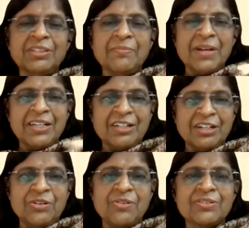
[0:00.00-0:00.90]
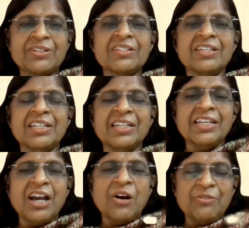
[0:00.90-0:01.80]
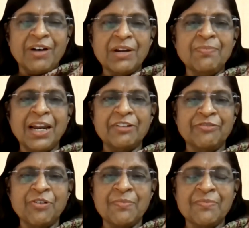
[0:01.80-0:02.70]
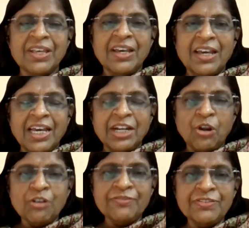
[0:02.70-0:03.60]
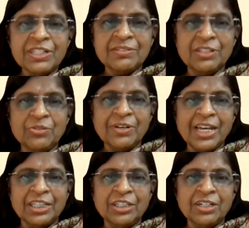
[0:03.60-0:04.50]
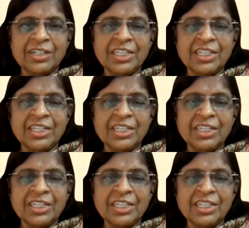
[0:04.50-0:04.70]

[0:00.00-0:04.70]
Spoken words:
the medical doctors in India on one platform, and all of us, gather